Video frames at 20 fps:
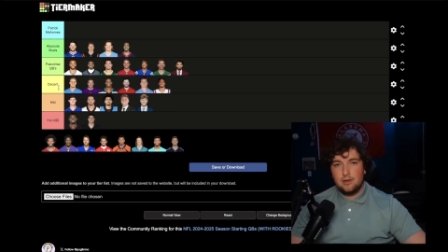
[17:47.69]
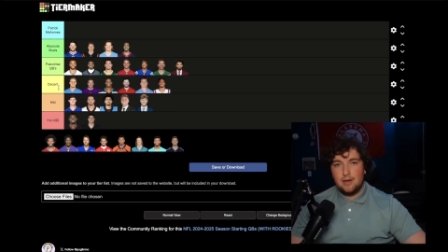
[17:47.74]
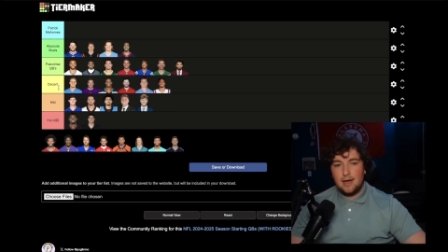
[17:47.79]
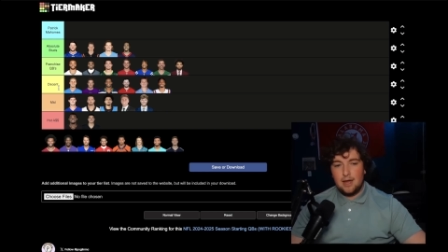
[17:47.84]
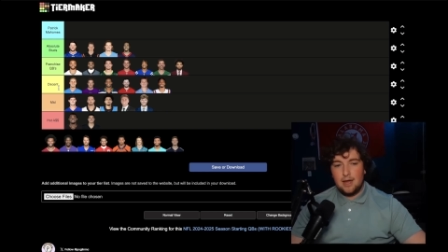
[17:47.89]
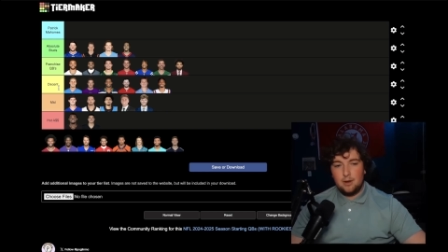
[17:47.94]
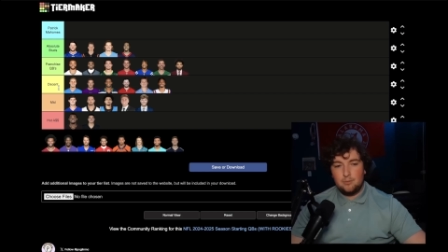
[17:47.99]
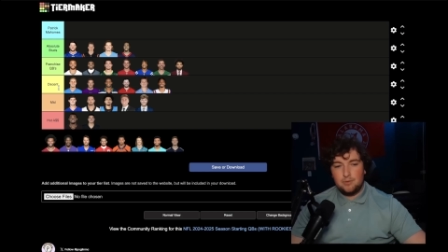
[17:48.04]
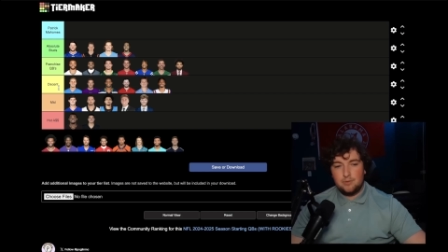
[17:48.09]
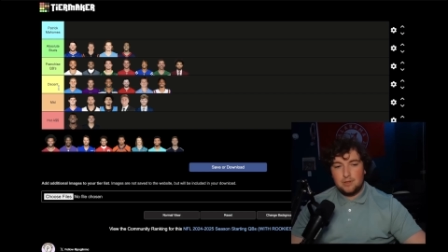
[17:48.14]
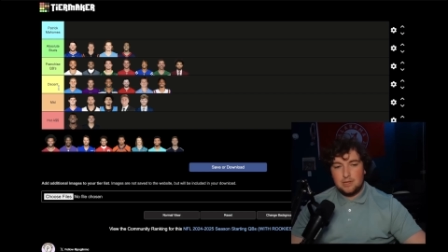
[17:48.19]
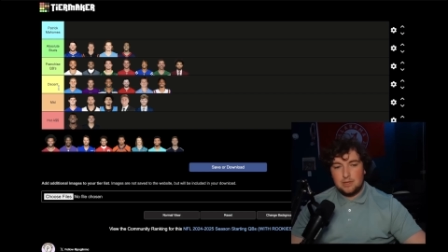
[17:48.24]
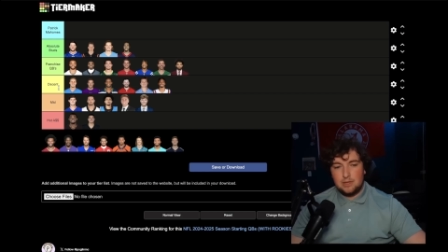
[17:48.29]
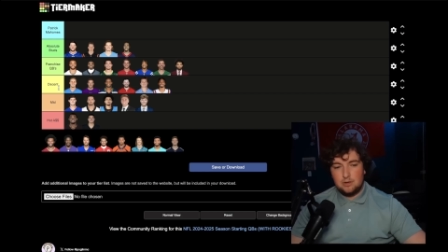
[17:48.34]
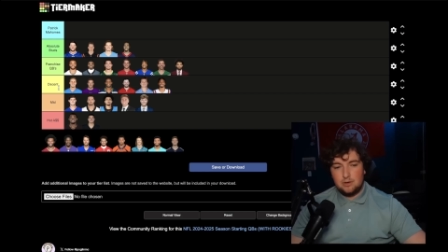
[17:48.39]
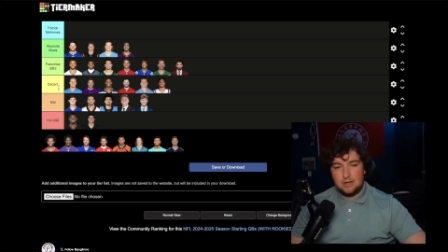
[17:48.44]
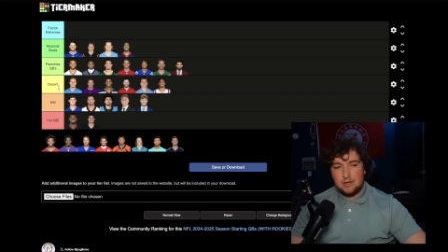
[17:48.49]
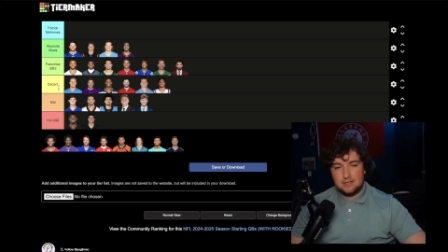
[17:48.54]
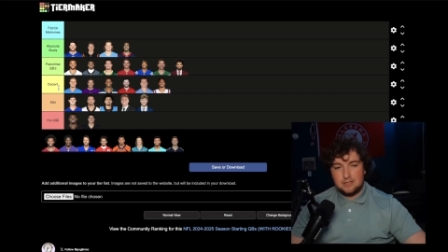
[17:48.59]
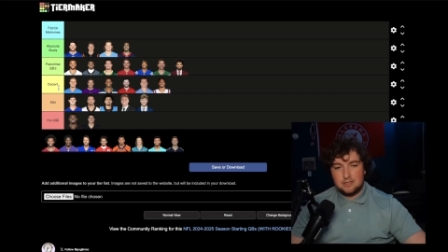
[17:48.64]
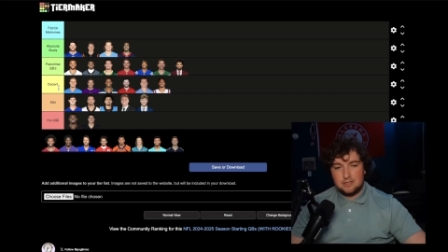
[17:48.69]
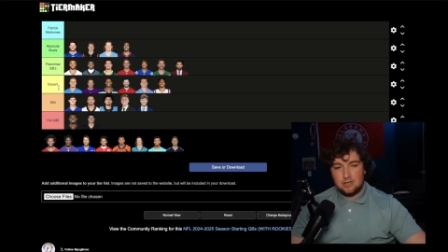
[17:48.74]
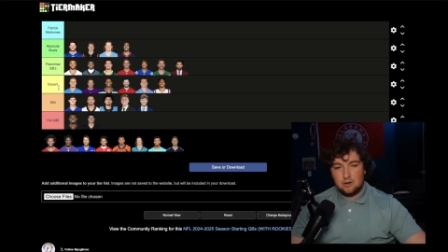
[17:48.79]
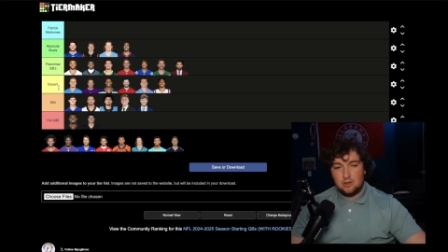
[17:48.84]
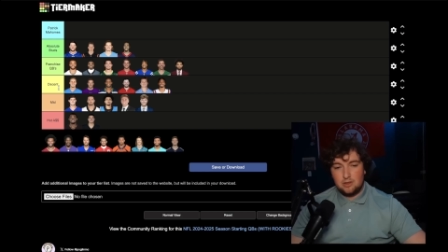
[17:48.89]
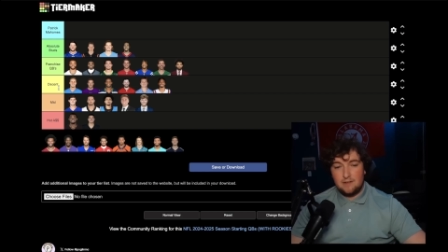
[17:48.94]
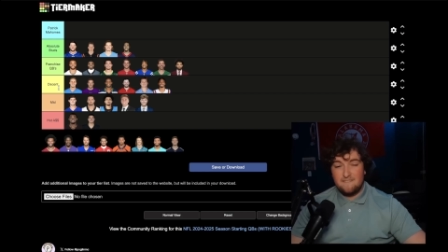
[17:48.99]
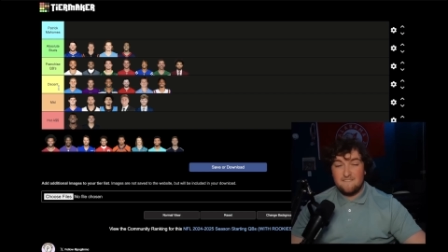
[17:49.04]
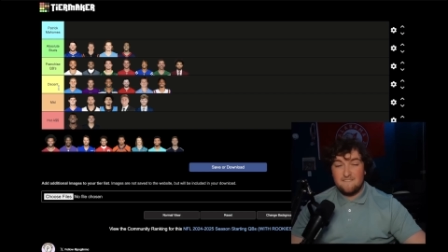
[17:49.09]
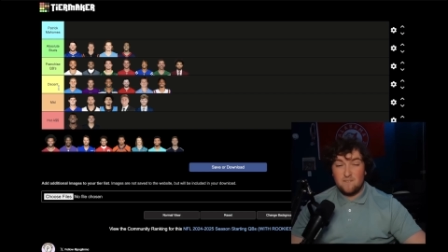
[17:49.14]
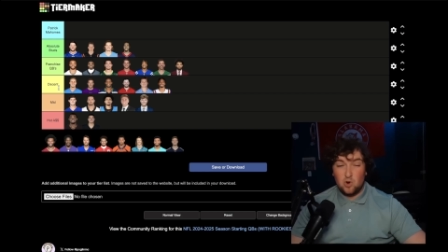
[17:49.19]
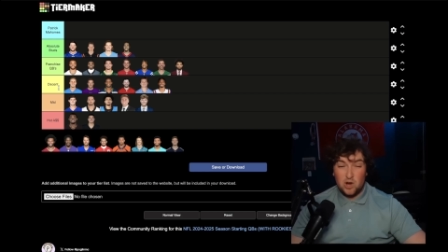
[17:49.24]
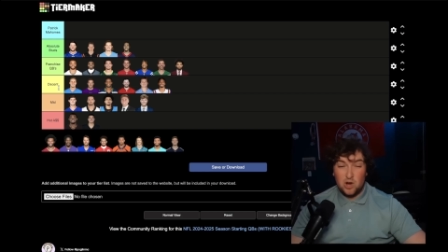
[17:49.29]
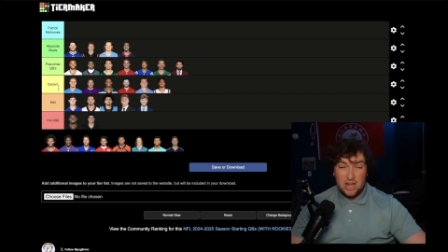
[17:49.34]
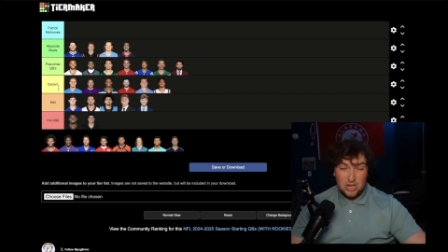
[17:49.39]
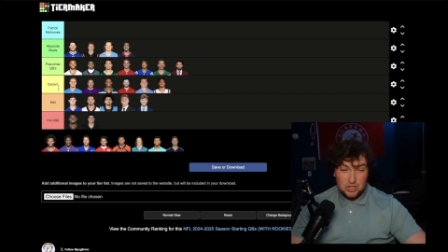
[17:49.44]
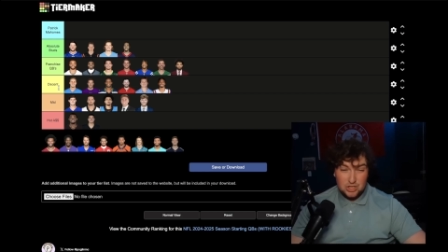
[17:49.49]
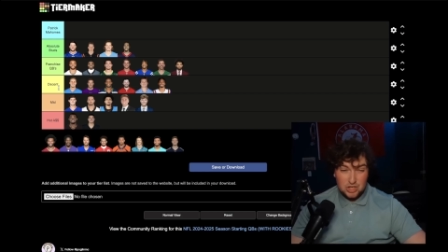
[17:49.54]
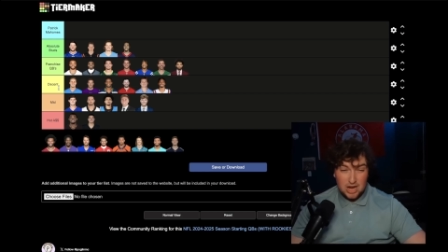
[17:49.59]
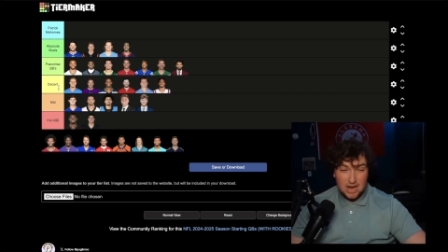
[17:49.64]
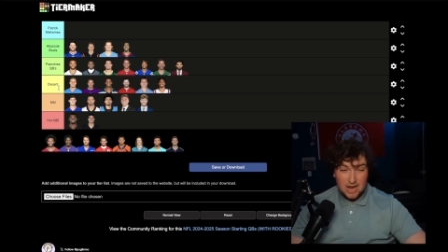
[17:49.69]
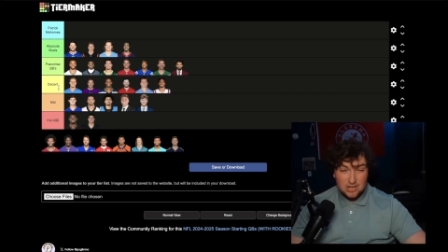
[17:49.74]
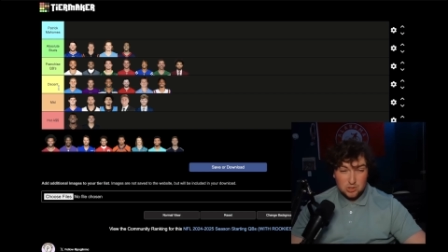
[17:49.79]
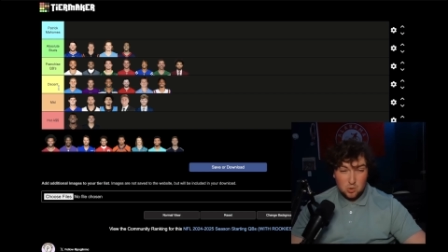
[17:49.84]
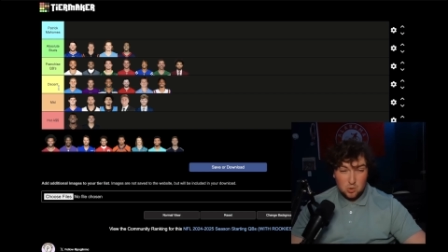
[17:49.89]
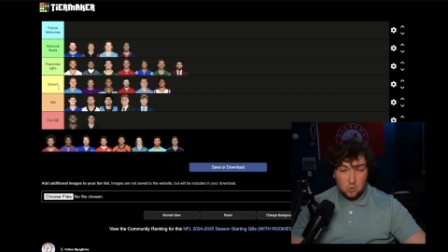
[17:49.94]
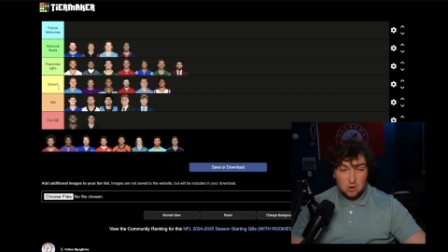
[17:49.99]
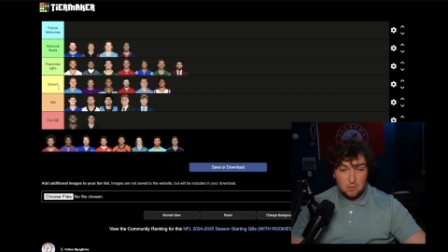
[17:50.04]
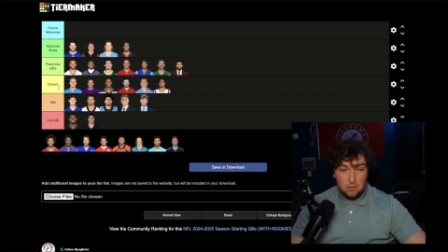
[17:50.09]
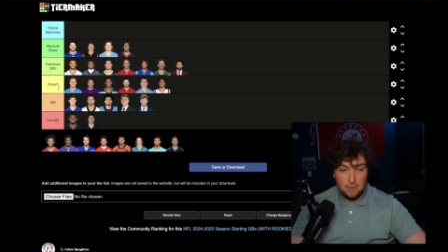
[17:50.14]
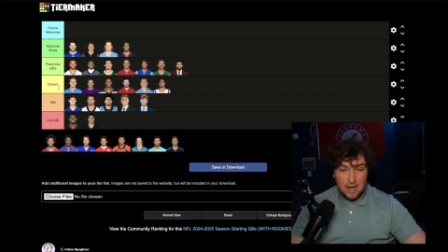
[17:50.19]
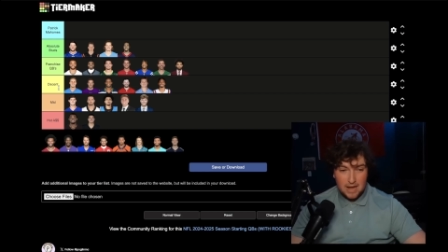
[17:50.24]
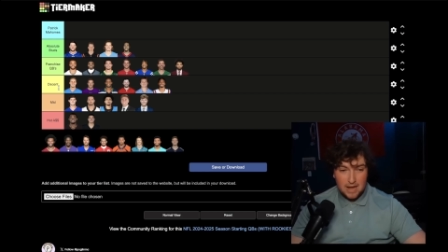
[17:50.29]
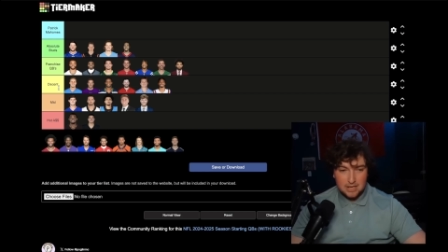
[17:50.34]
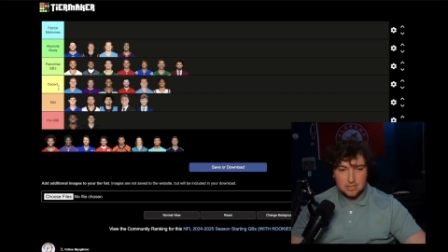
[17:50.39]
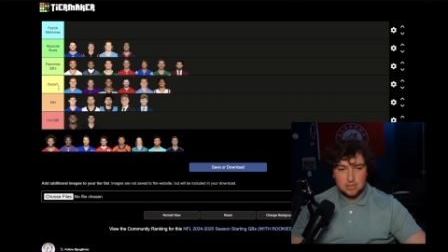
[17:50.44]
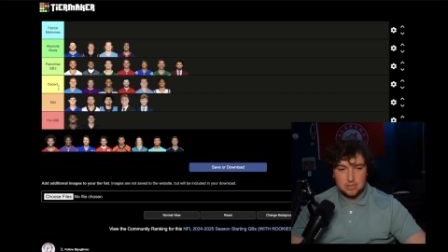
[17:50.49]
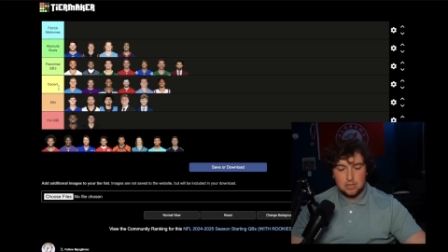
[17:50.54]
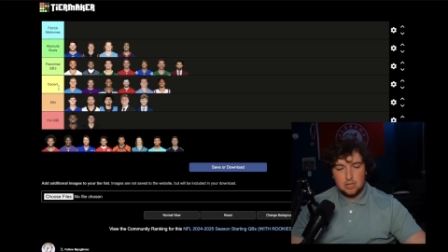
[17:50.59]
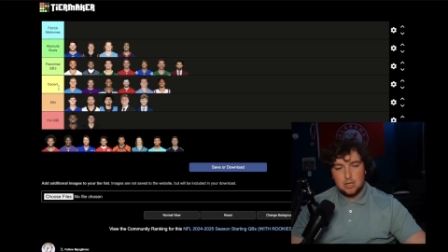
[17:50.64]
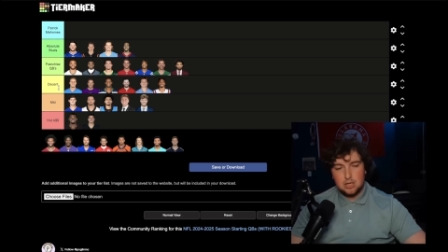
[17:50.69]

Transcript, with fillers: I don't think that they're necessarily franchise quarterbacks,